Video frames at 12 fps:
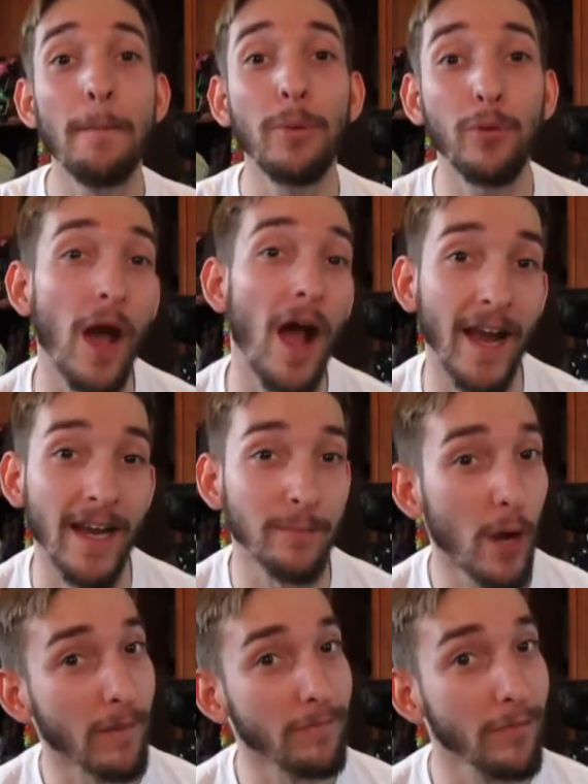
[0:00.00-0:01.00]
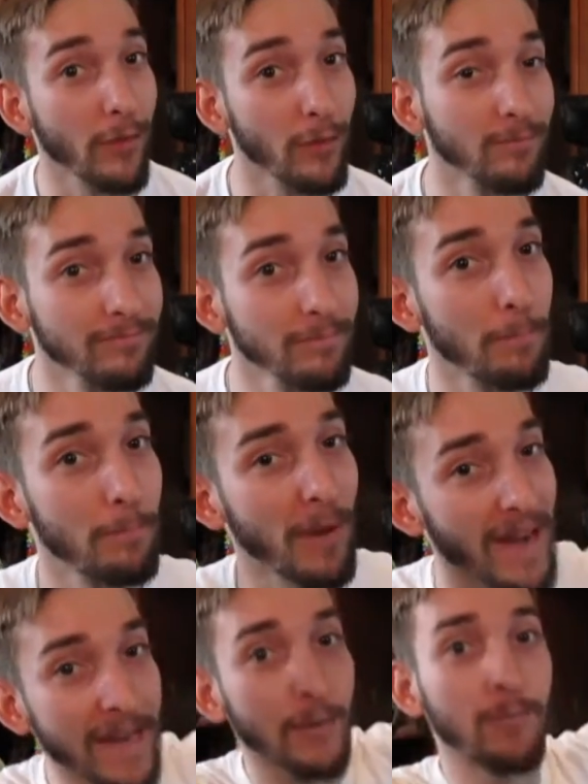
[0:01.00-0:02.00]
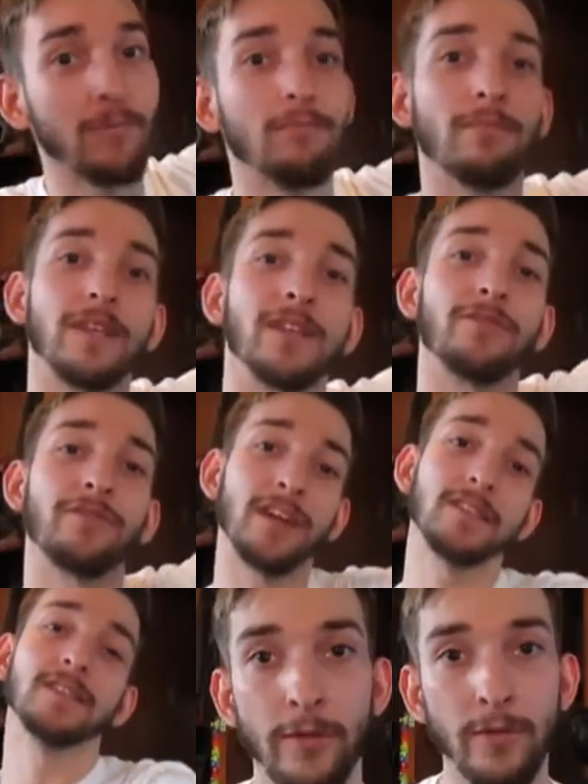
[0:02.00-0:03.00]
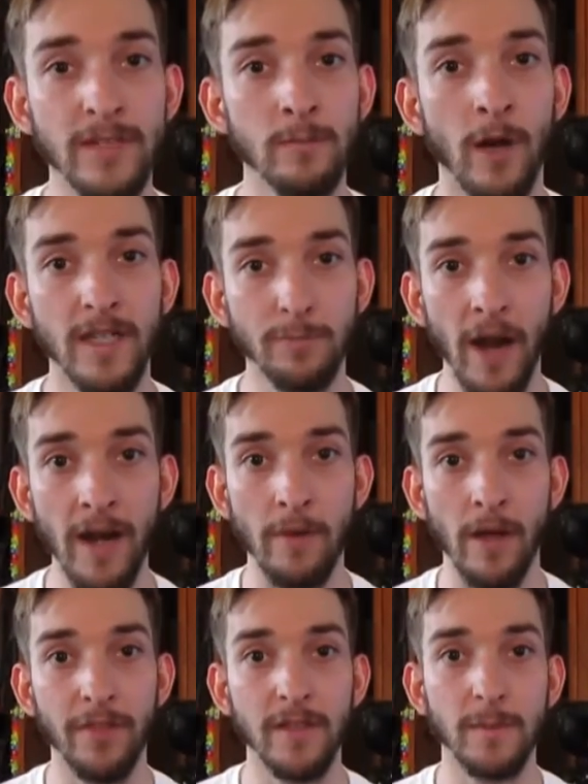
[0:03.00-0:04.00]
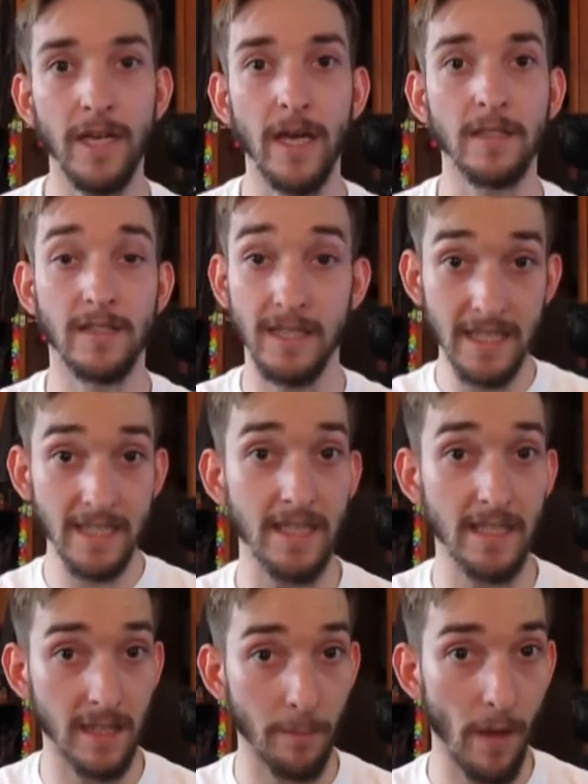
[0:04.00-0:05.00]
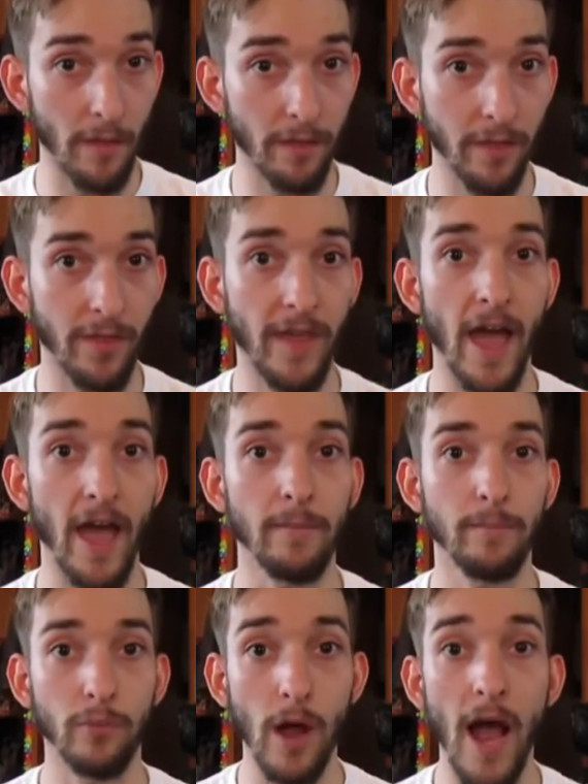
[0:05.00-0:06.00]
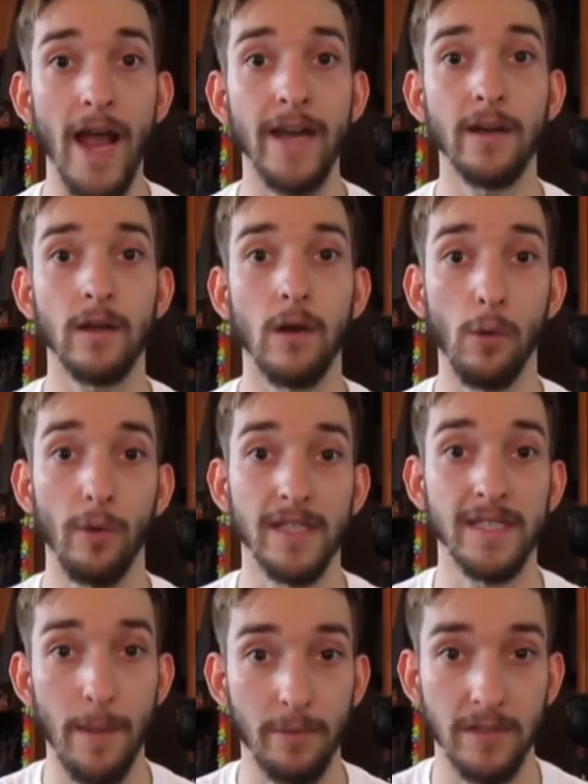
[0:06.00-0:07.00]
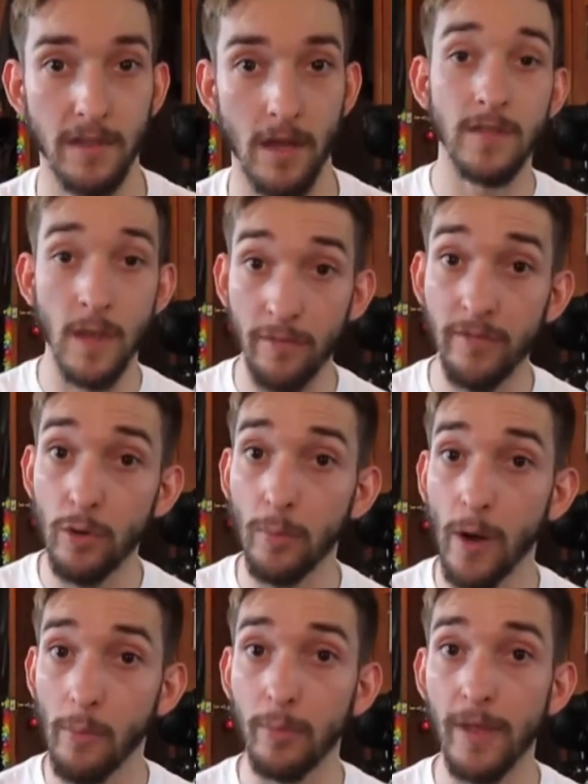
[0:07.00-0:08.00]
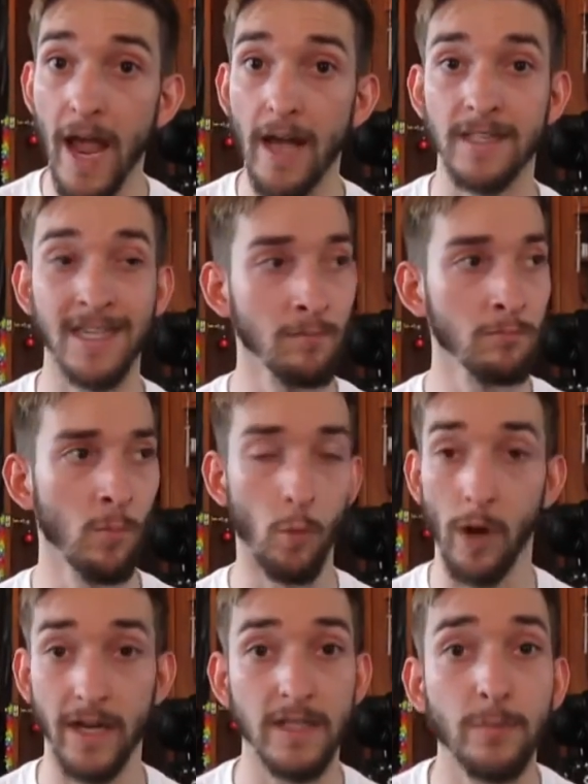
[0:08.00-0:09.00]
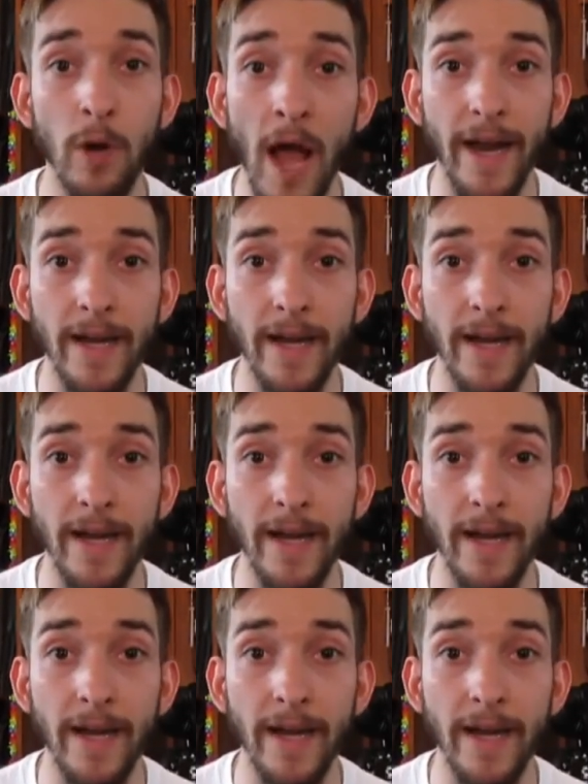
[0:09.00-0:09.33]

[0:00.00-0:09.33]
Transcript: Pride Month. Bam. In your face. The reason why it's Pride Month is because this is the month that Pride always happens on. Some of you are probably asking, what is Pride?